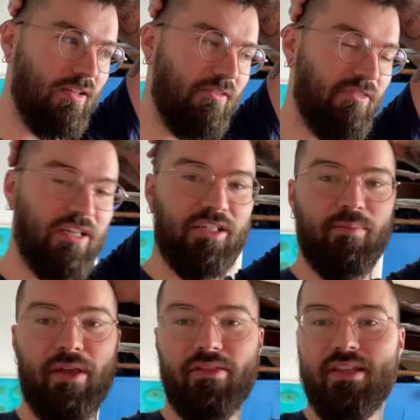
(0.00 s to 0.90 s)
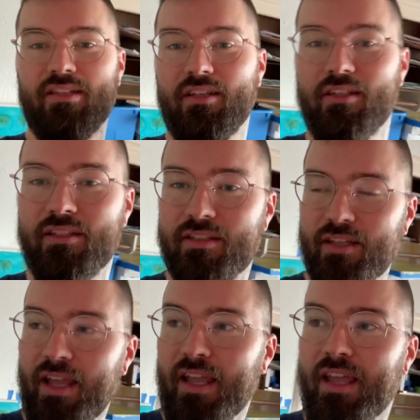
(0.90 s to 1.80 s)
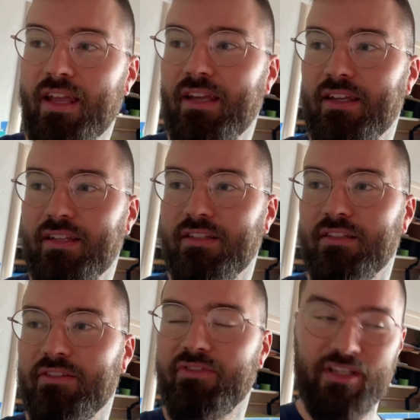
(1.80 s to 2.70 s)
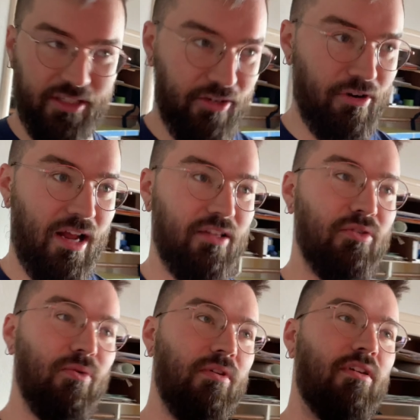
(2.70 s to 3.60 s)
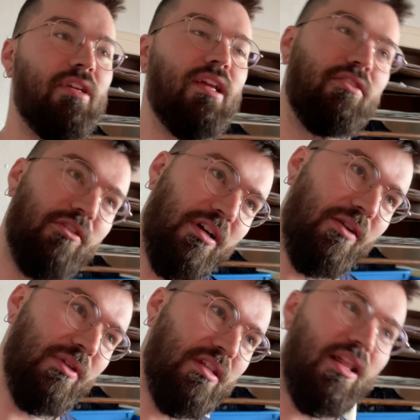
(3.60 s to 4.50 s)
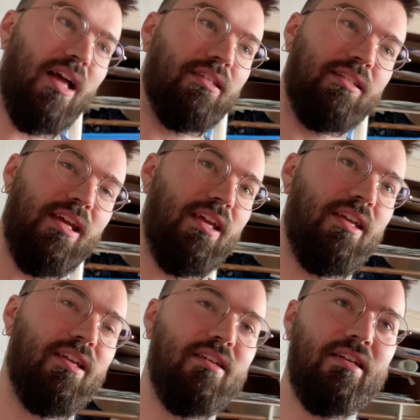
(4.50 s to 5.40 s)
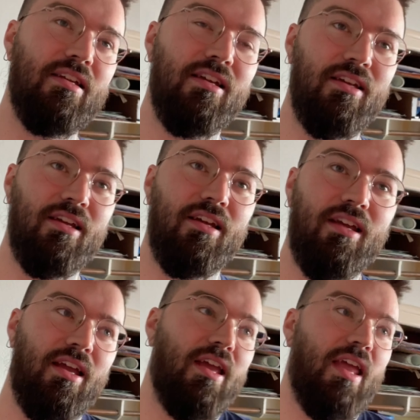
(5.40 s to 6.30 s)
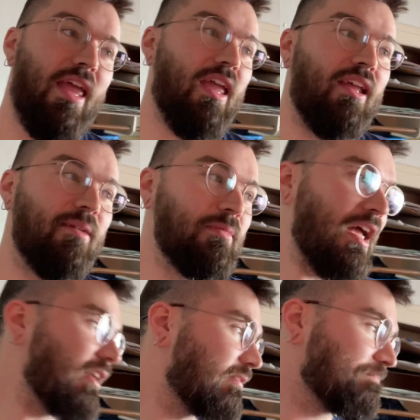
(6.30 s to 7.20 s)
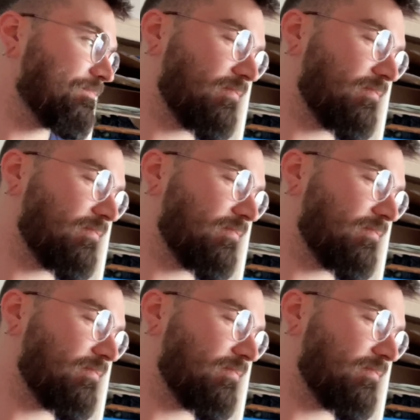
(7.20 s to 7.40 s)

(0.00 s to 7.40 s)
finishing my thesis and finishing grad school. Yesterday was the last day, and I'm done.